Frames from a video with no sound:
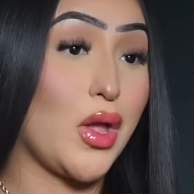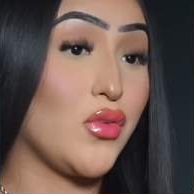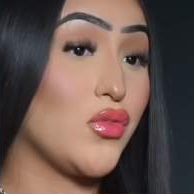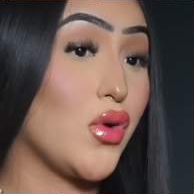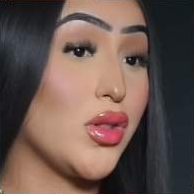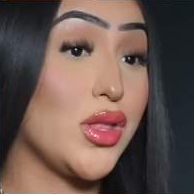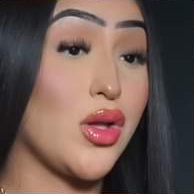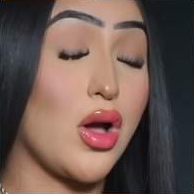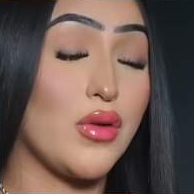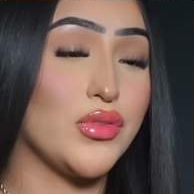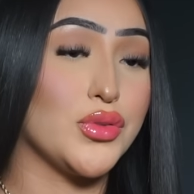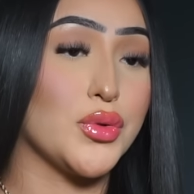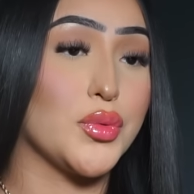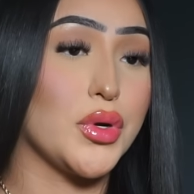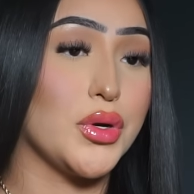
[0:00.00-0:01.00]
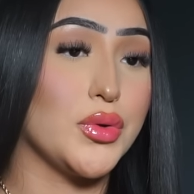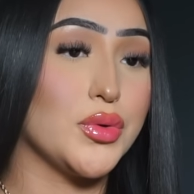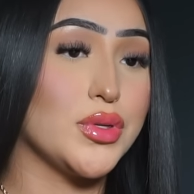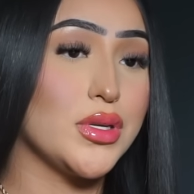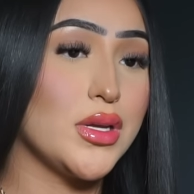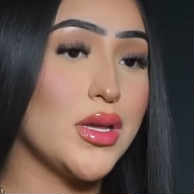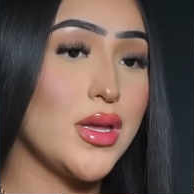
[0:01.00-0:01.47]
by falling off the
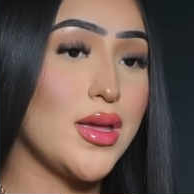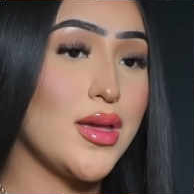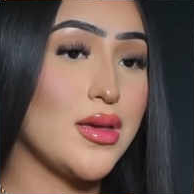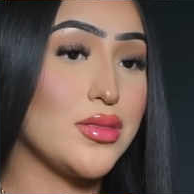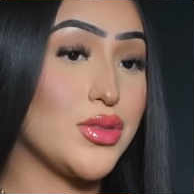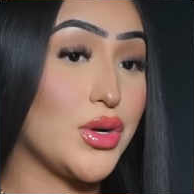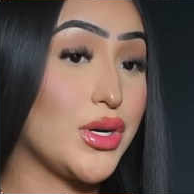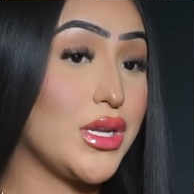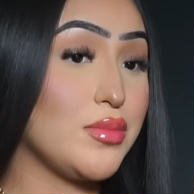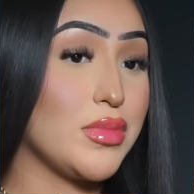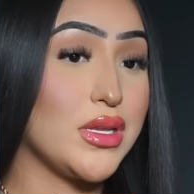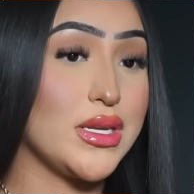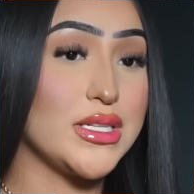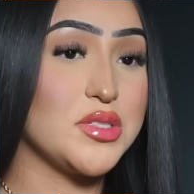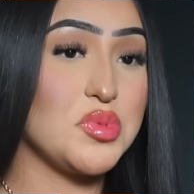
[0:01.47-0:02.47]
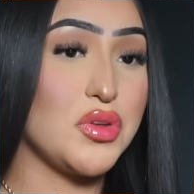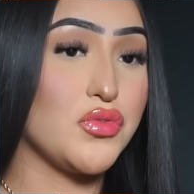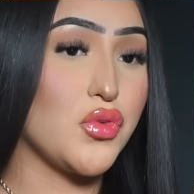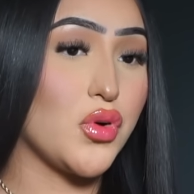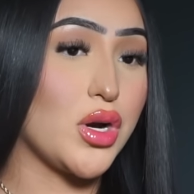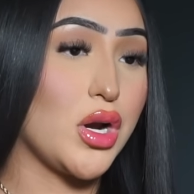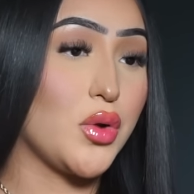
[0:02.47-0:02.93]
road. 30 minutes
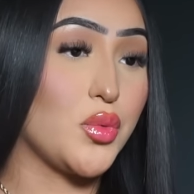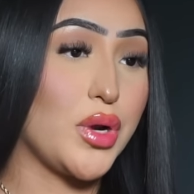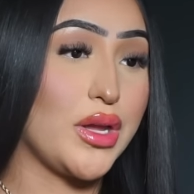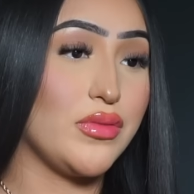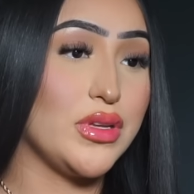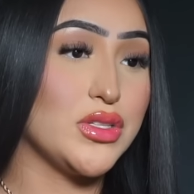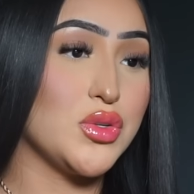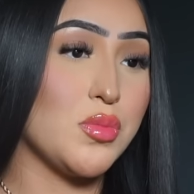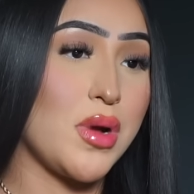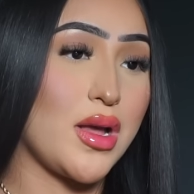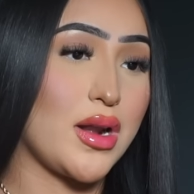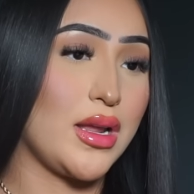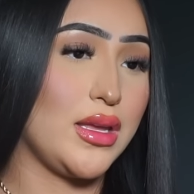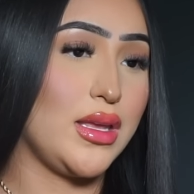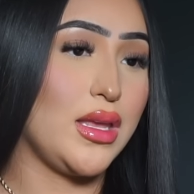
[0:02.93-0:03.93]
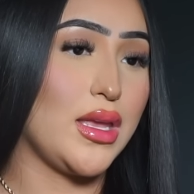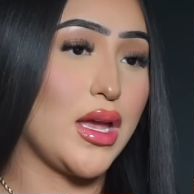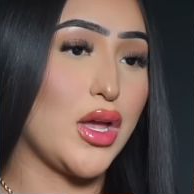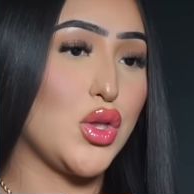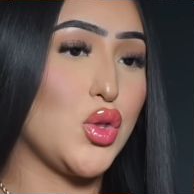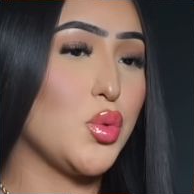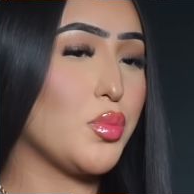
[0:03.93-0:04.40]
before arriving to
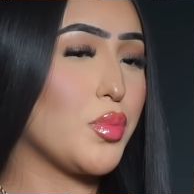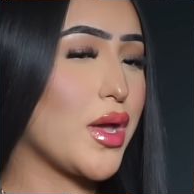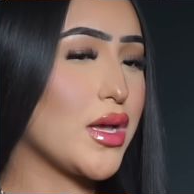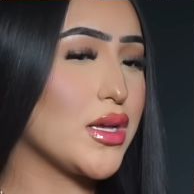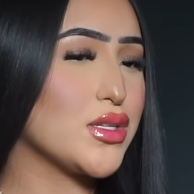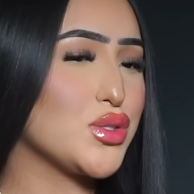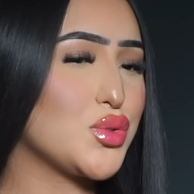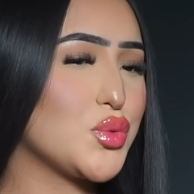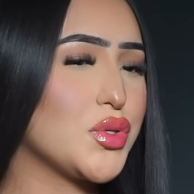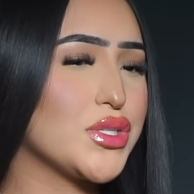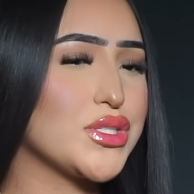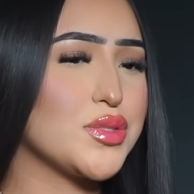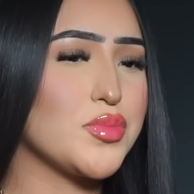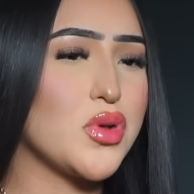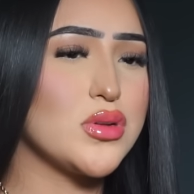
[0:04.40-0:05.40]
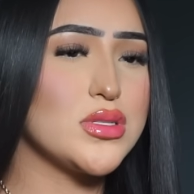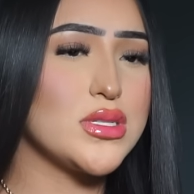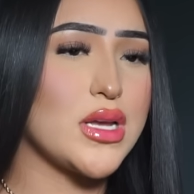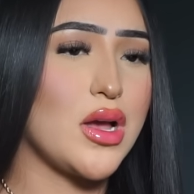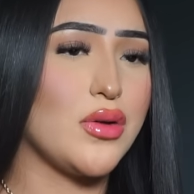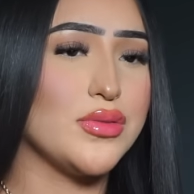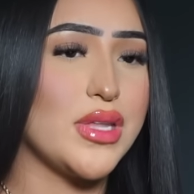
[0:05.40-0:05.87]
Barranquilla, you pass through a small
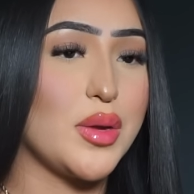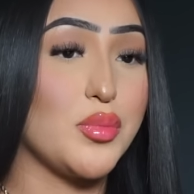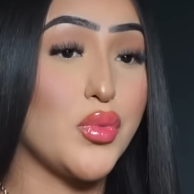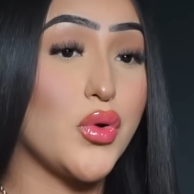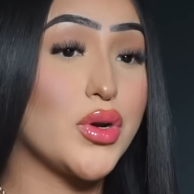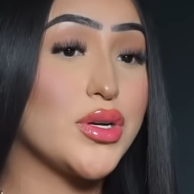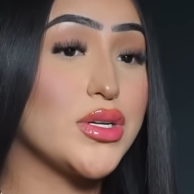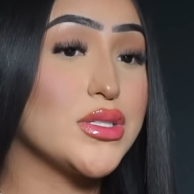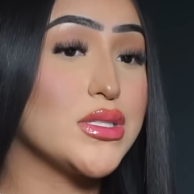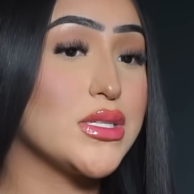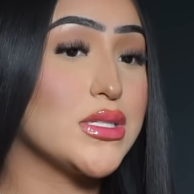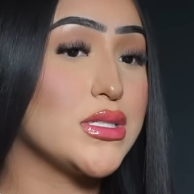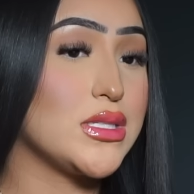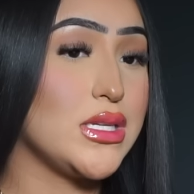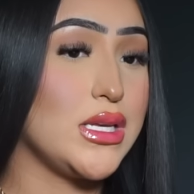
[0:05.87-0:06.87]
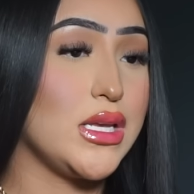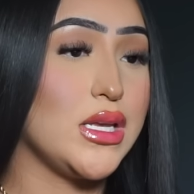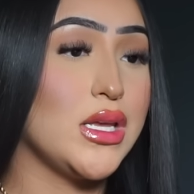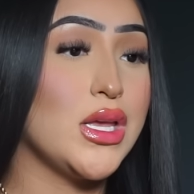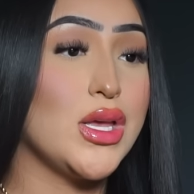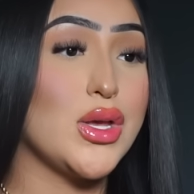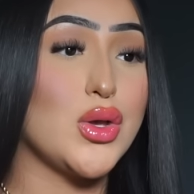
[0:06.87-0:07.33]
town that borders the sea
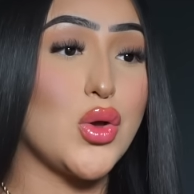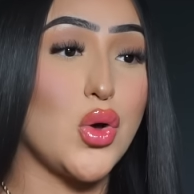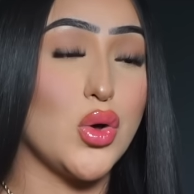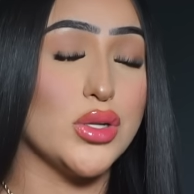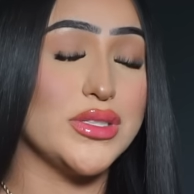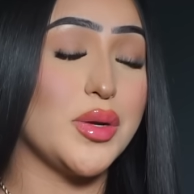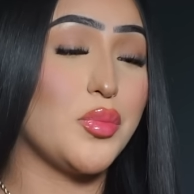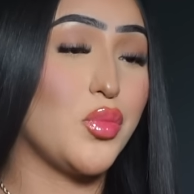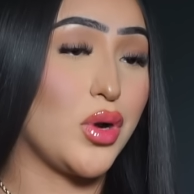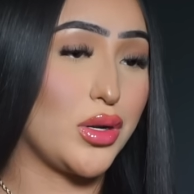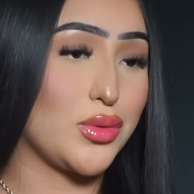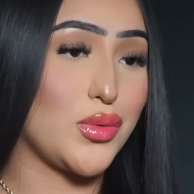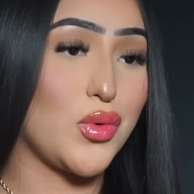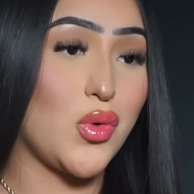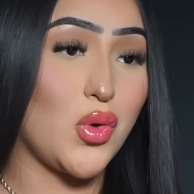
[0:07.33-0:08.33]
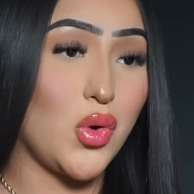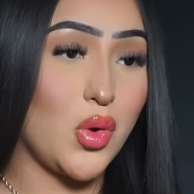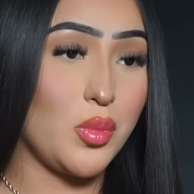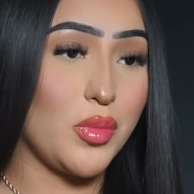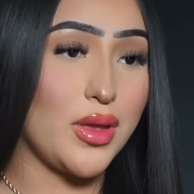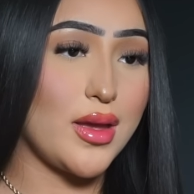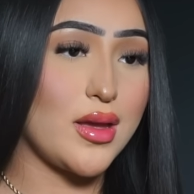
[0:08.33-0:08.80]
called Puerto
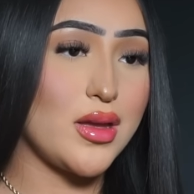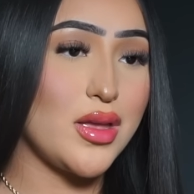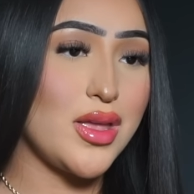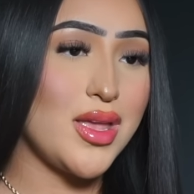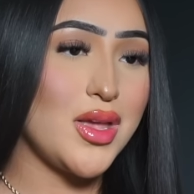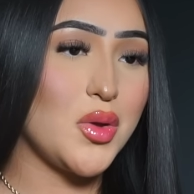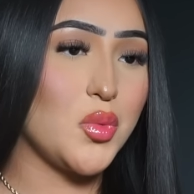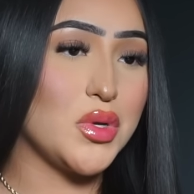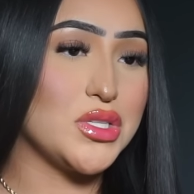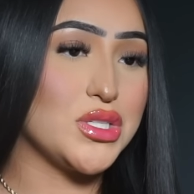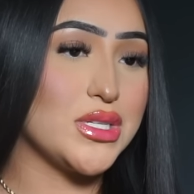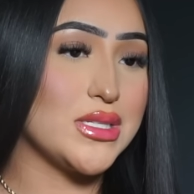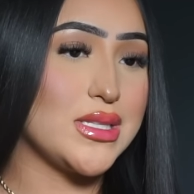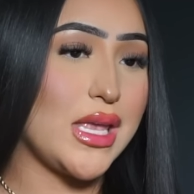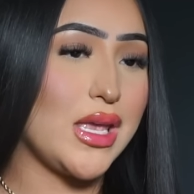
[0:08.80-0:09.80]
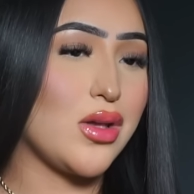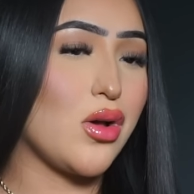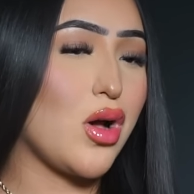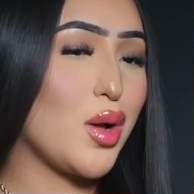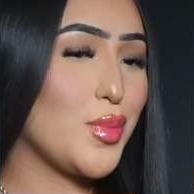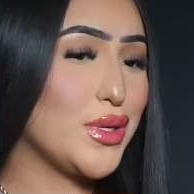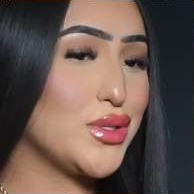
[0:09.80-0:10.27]
Colombia, which is a
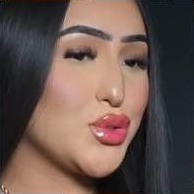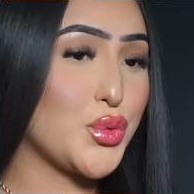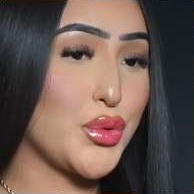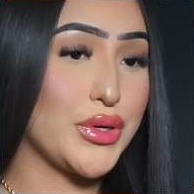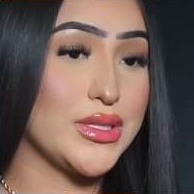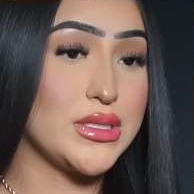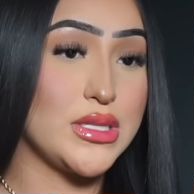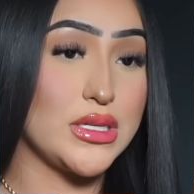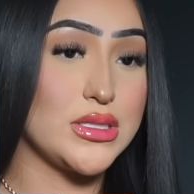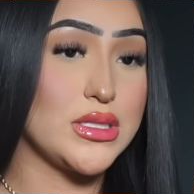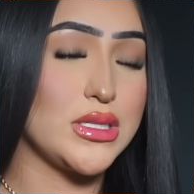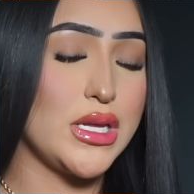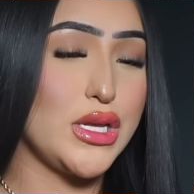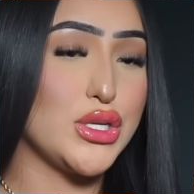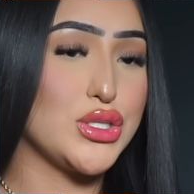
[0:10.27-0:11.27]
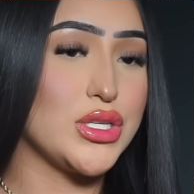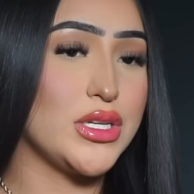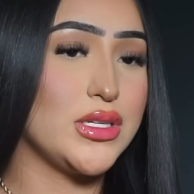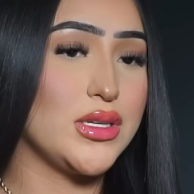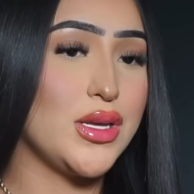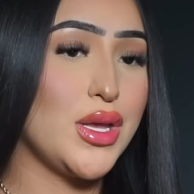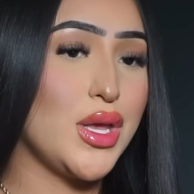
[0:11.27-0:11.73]
common tourist
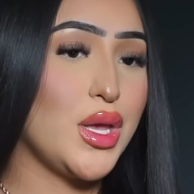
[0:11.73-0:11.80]
destination.